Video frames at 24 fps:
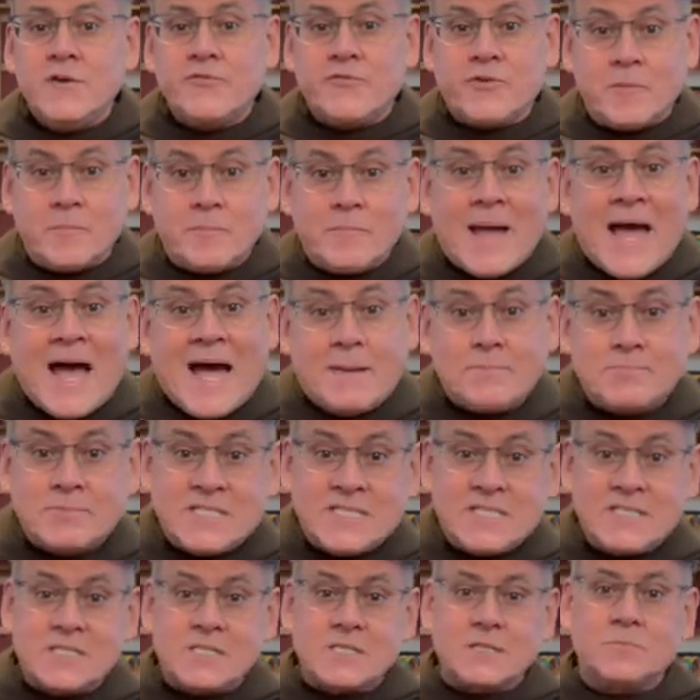
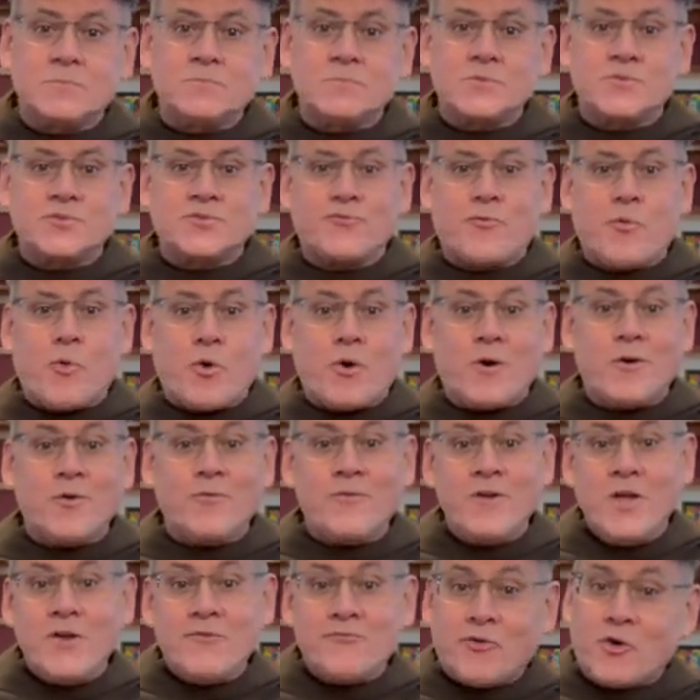baptisms, for
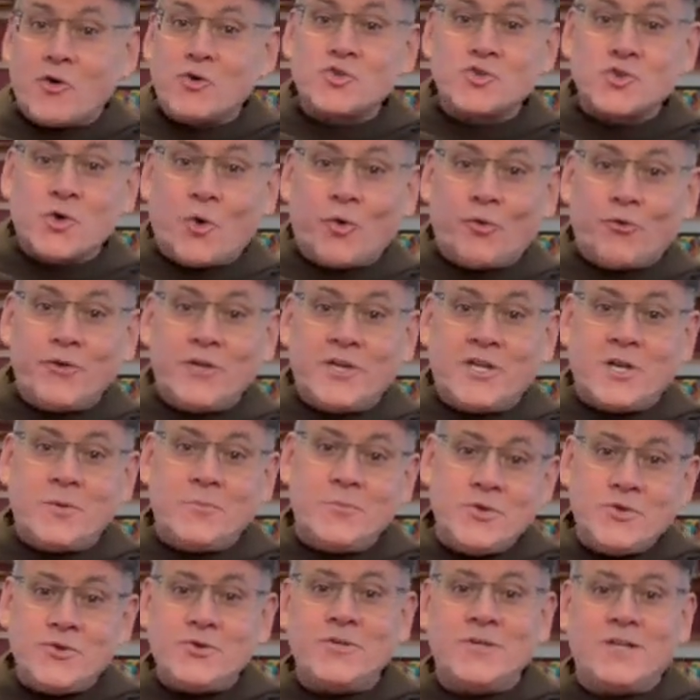First Holy
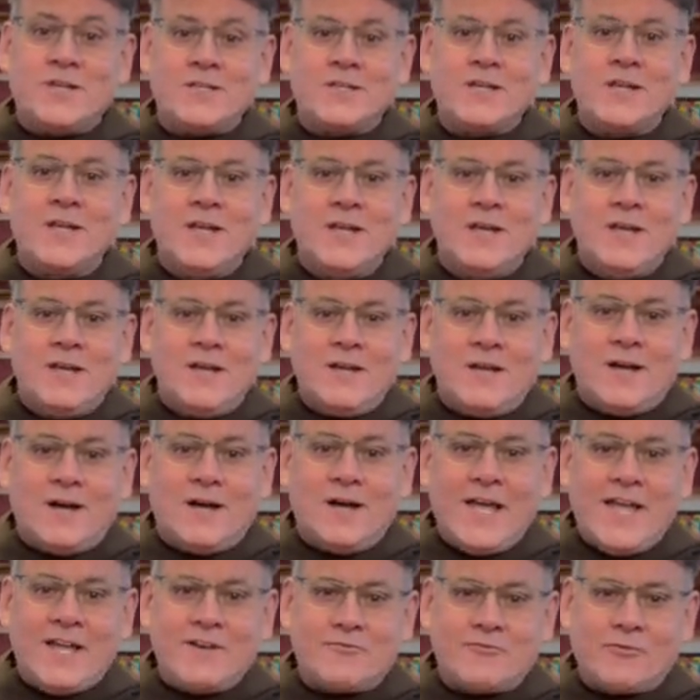Communion,
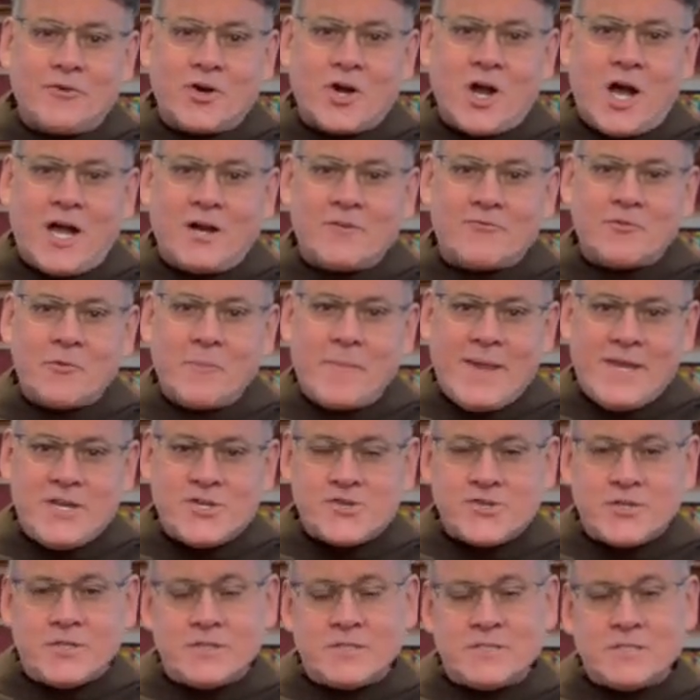and for
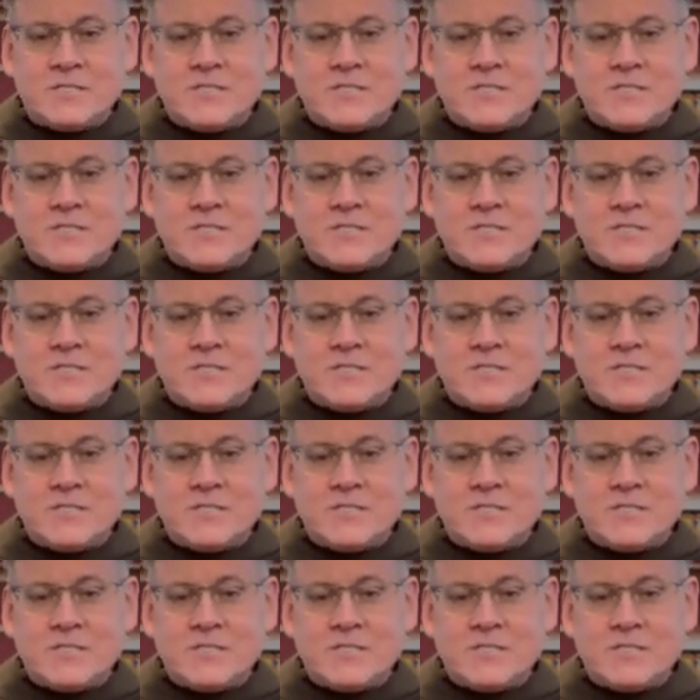confirmations.